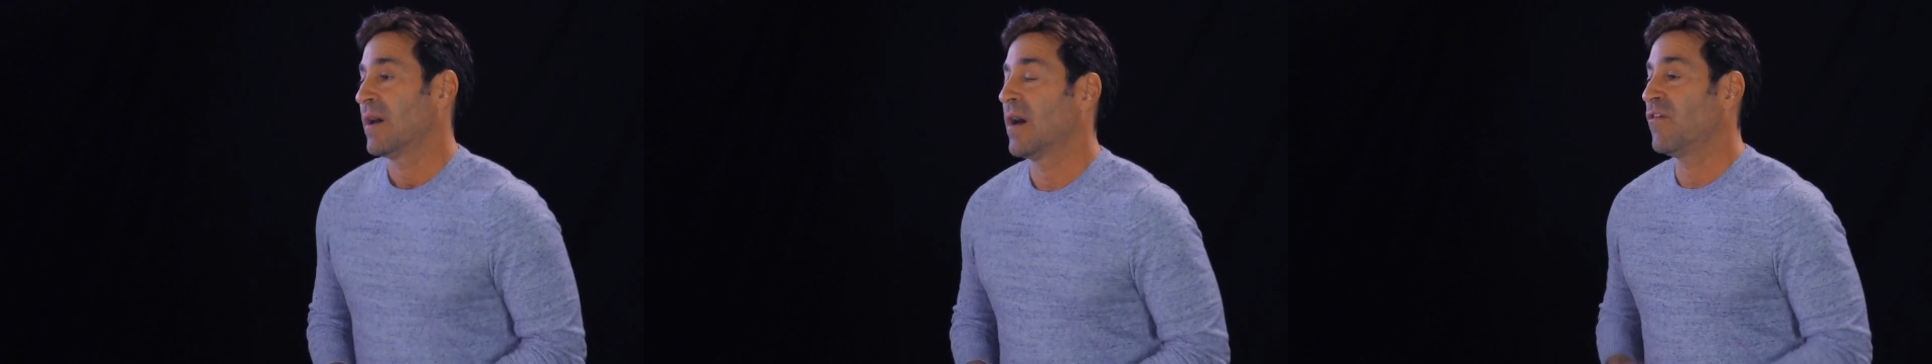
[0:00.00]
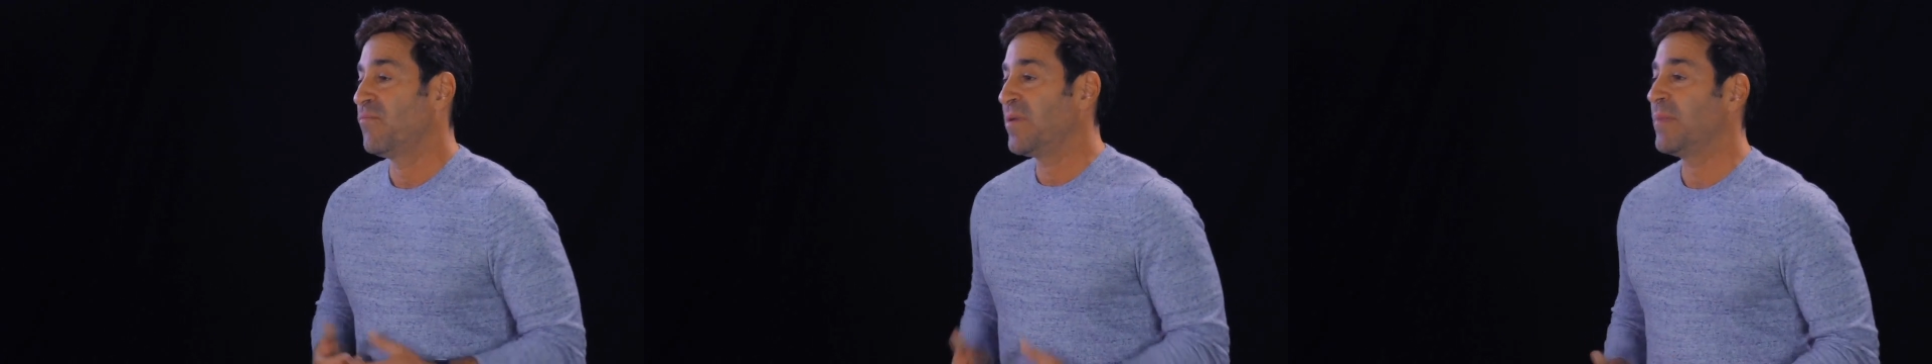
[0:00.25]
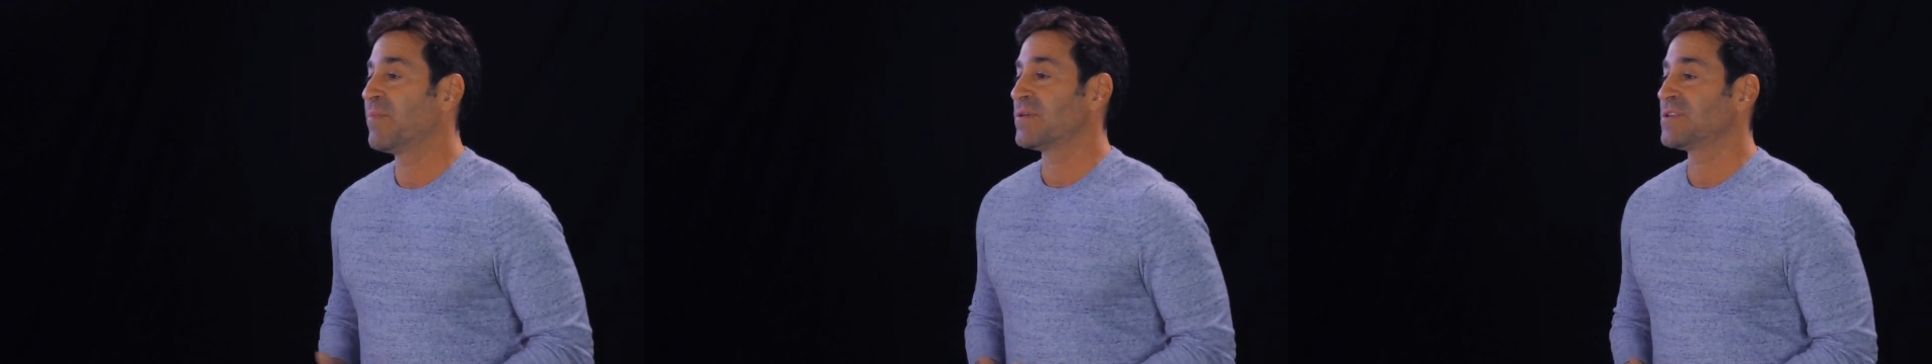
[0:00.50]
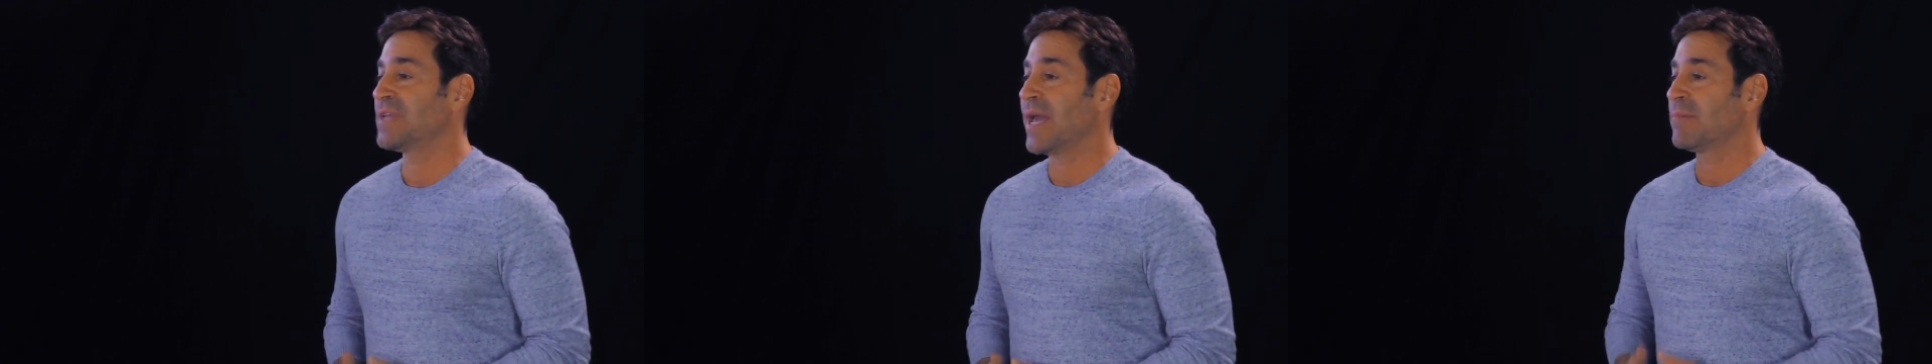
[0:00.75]
of people
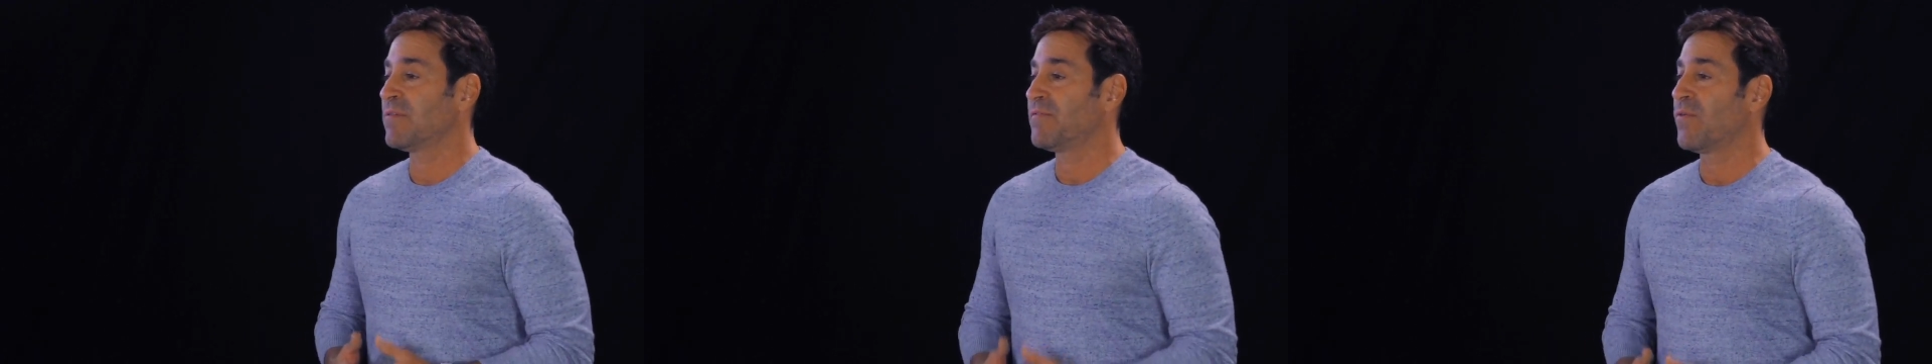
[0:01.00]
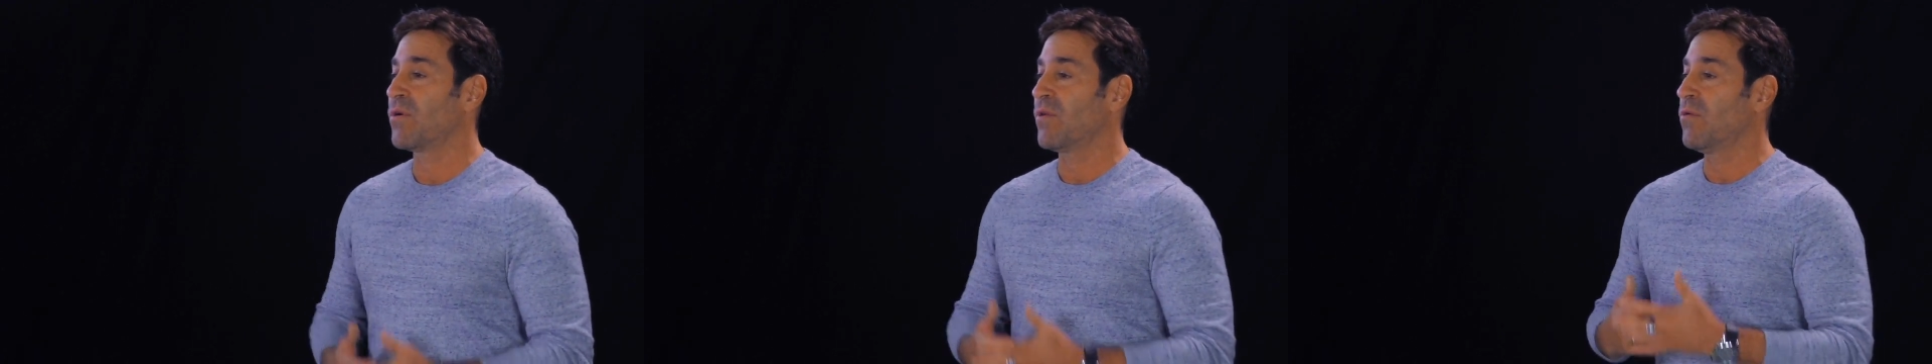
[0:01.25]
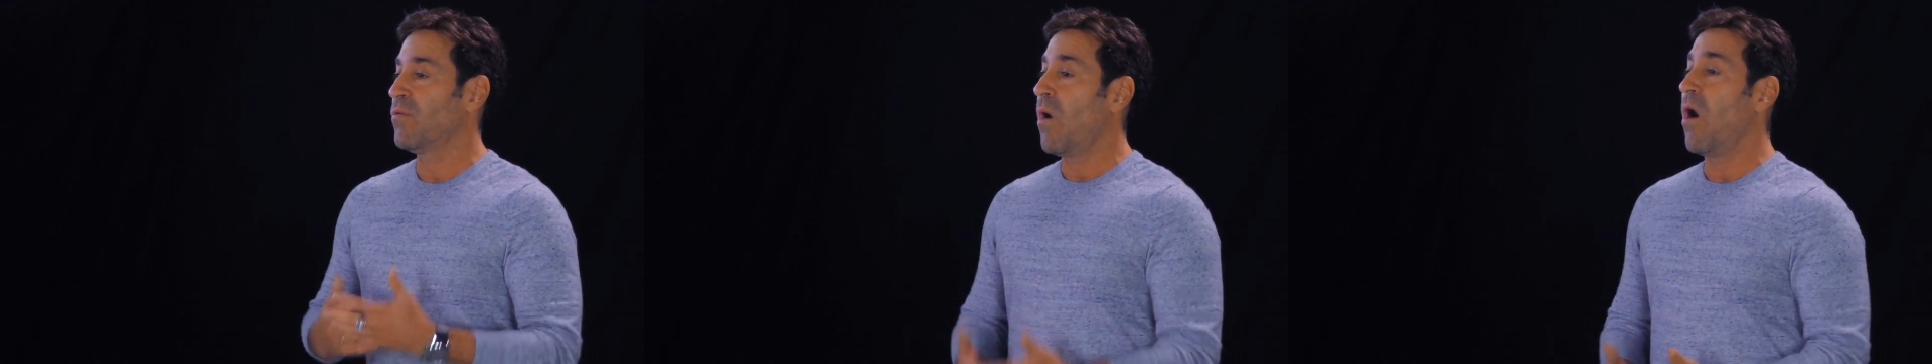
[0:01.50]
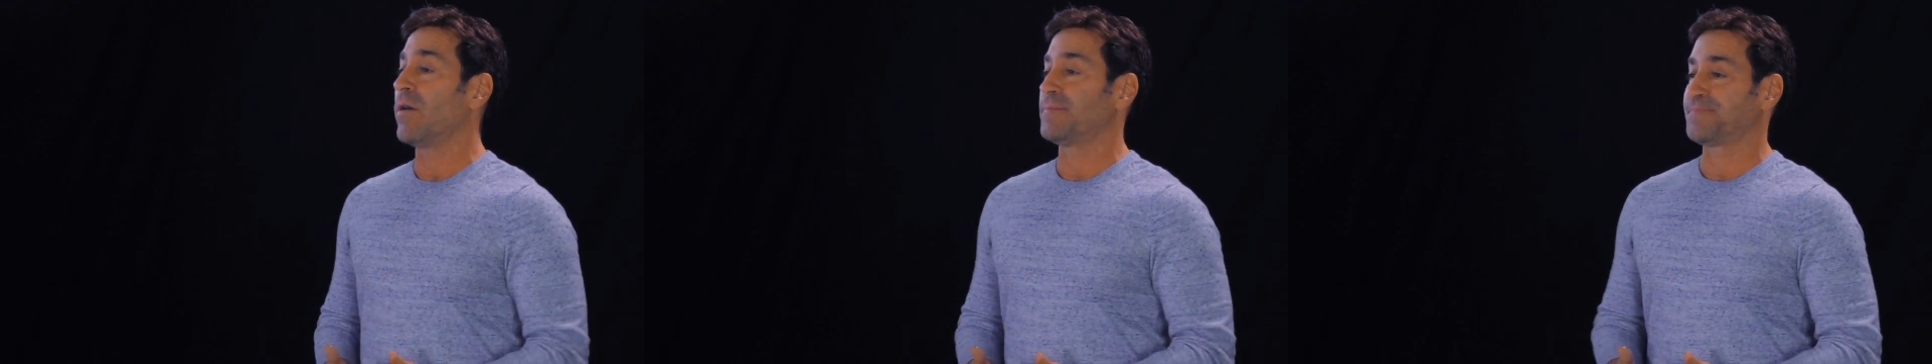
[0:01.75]
stand before the
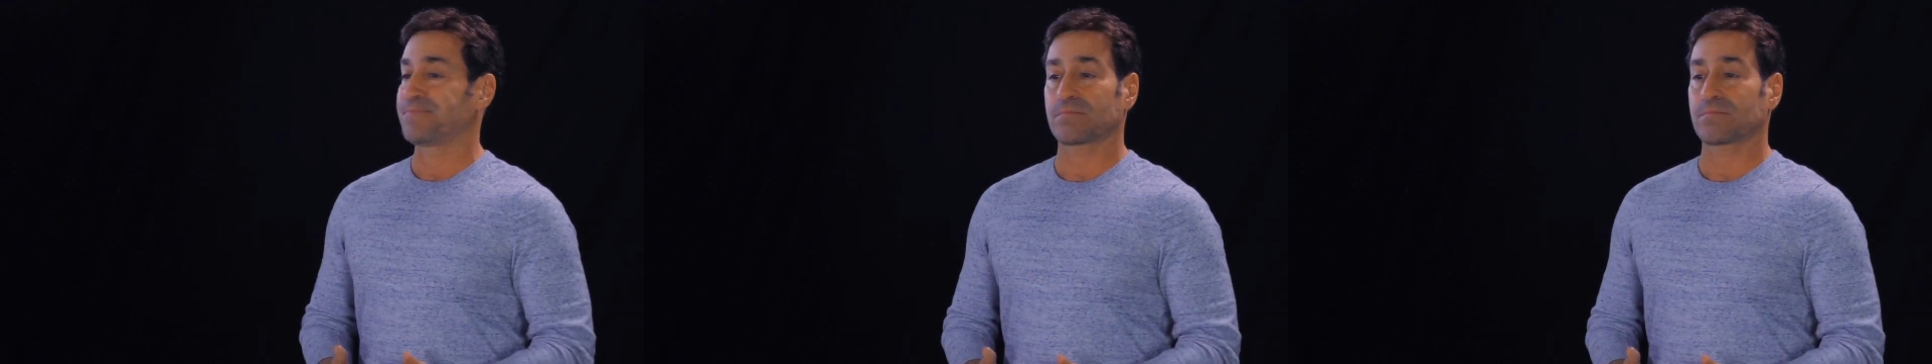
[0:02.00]
wall